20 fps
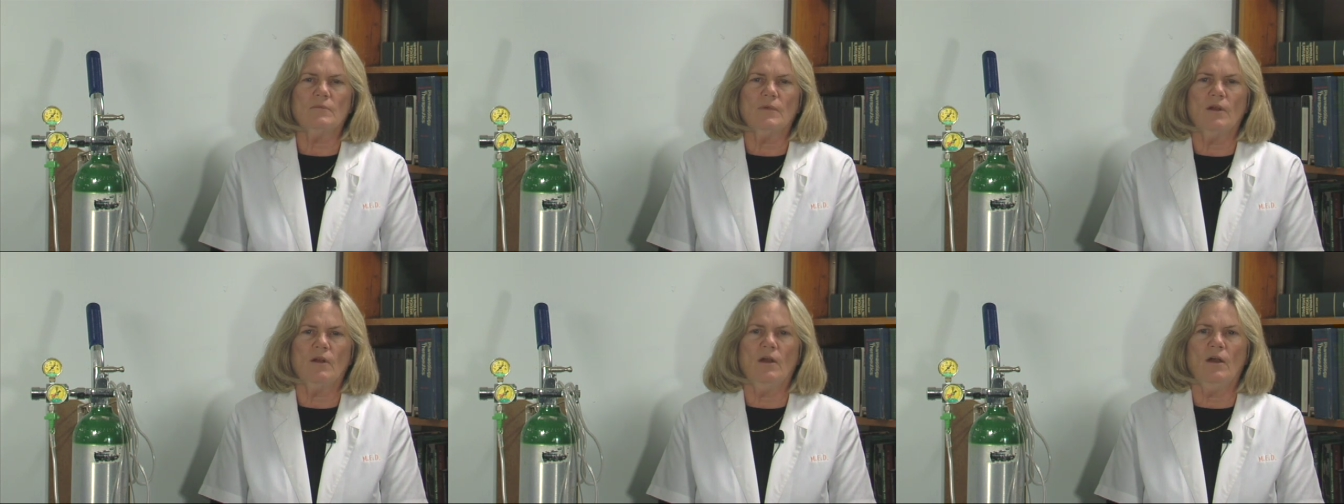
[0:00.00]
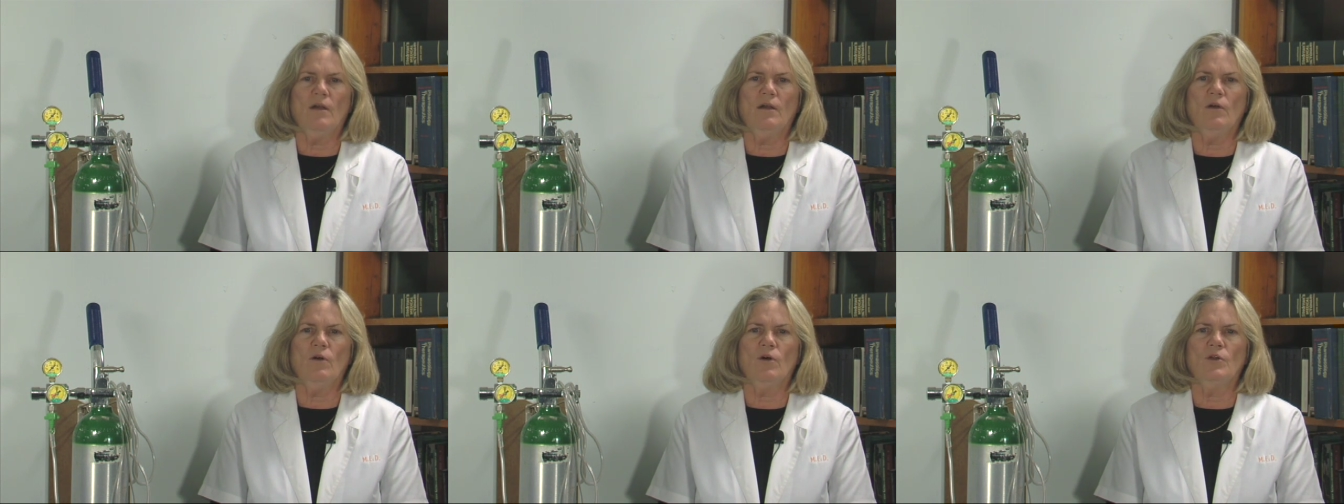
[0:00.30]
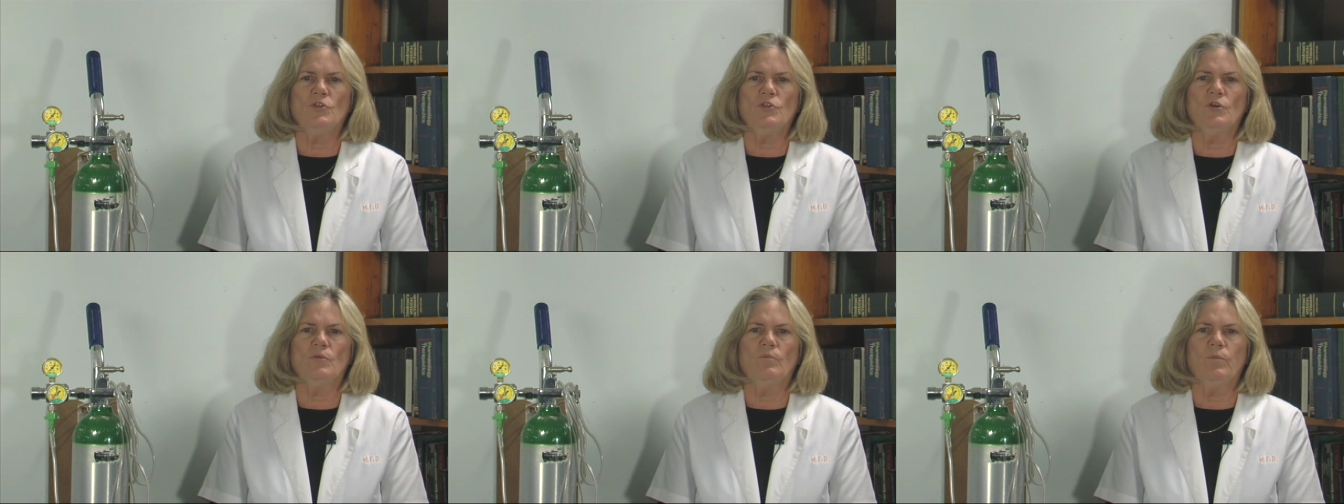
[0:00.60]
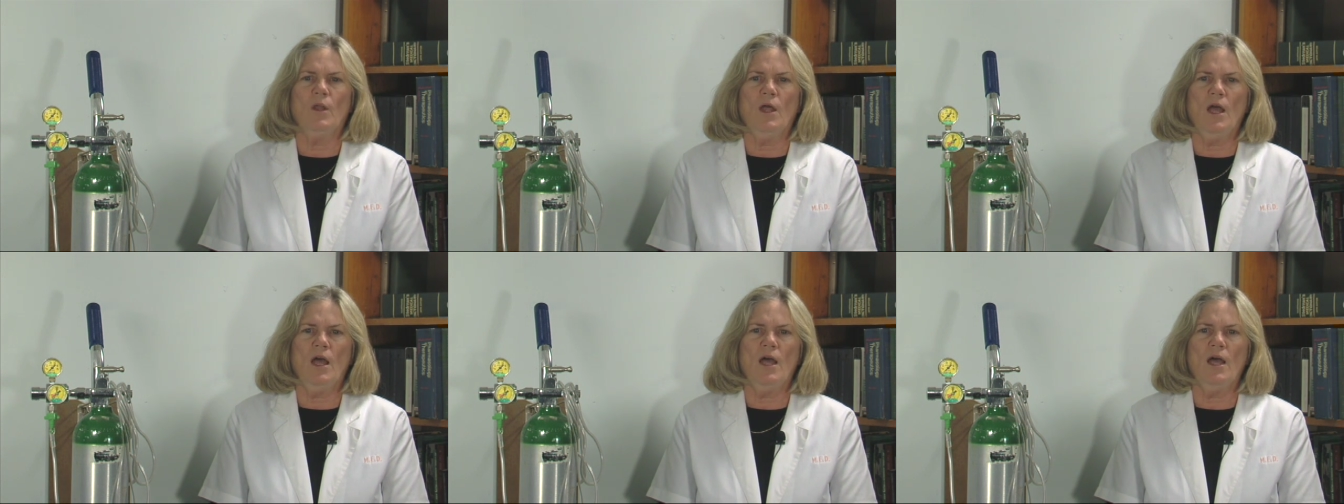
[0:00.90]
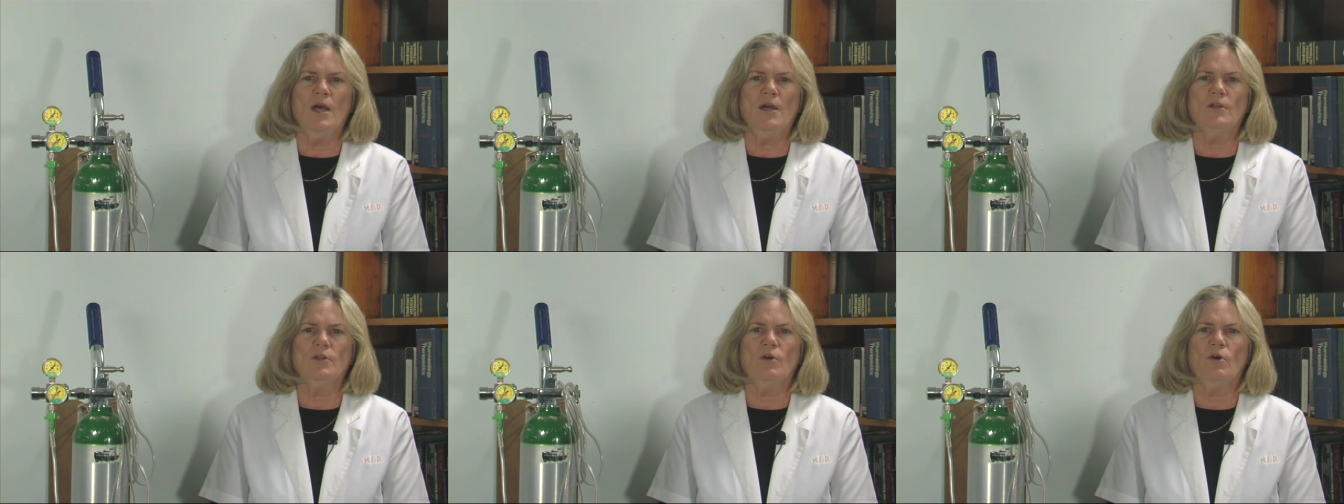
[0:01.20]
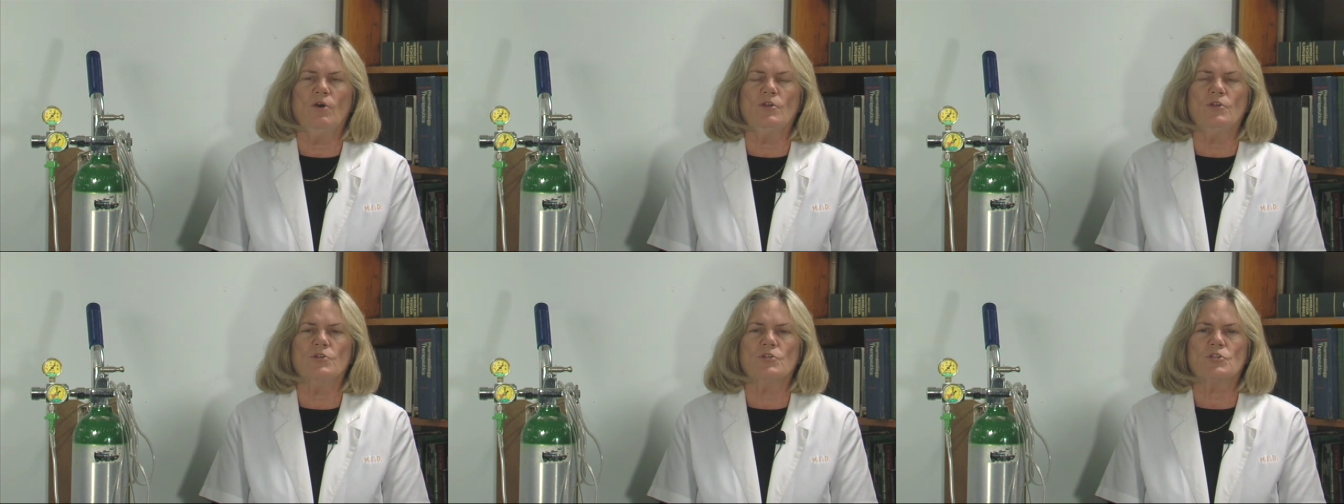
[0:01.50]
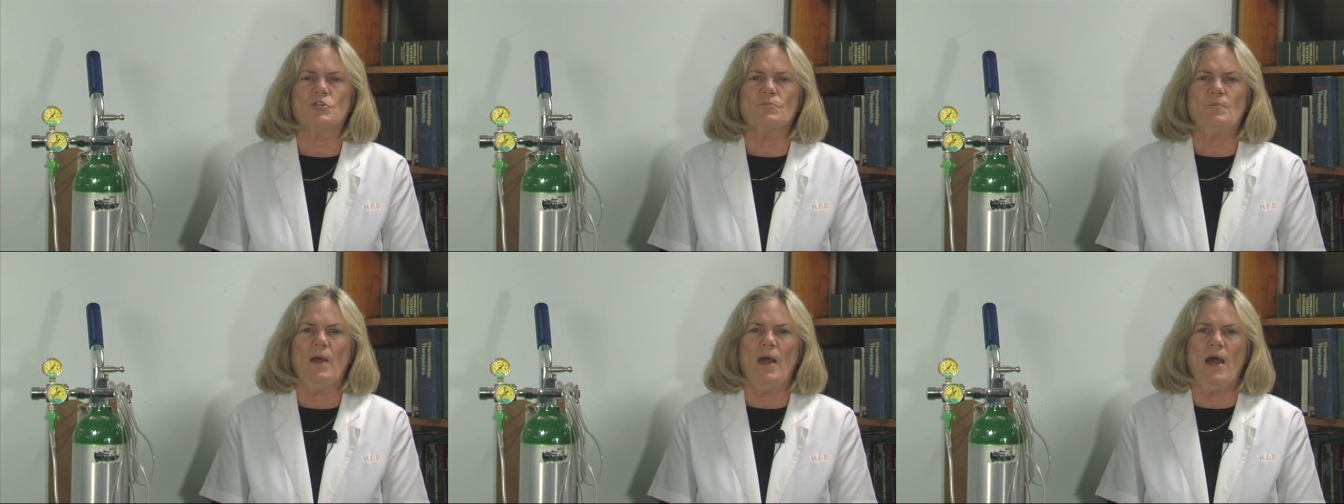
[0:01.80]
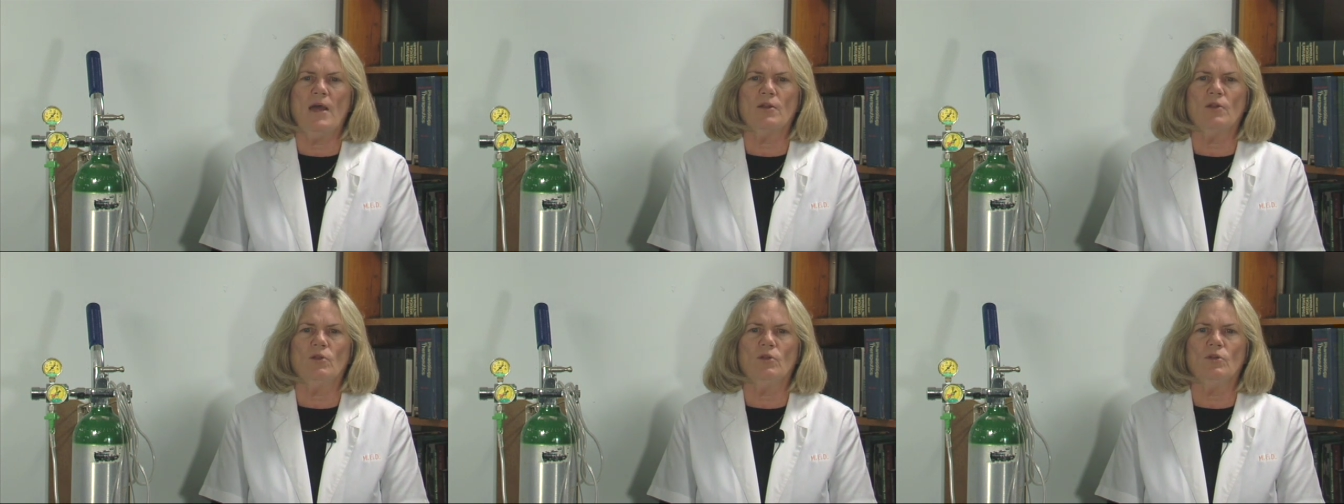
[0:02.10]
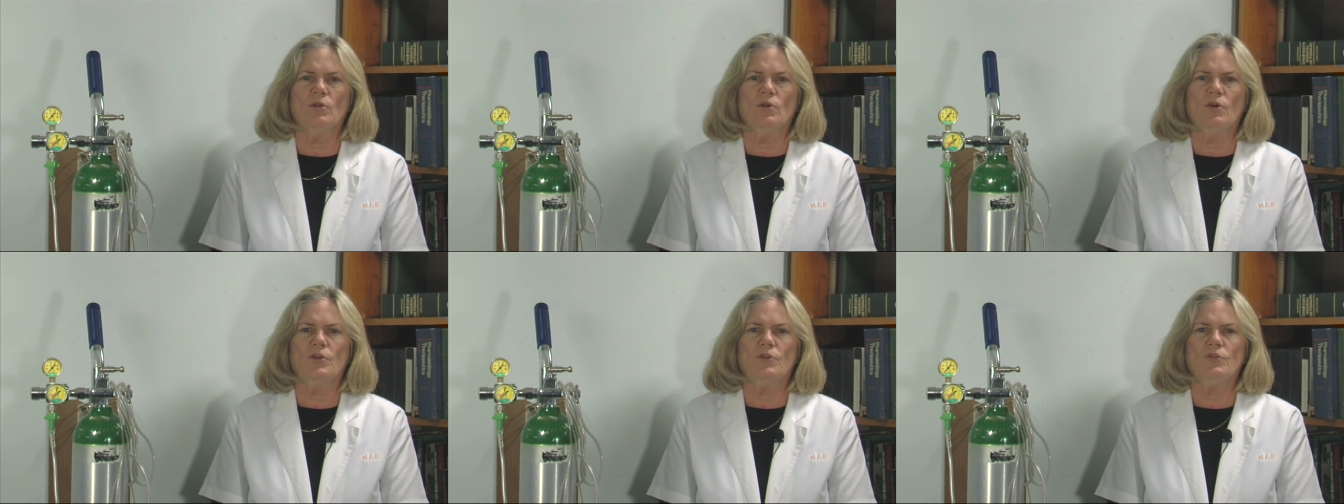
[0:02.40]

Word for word: on your blood or your spinal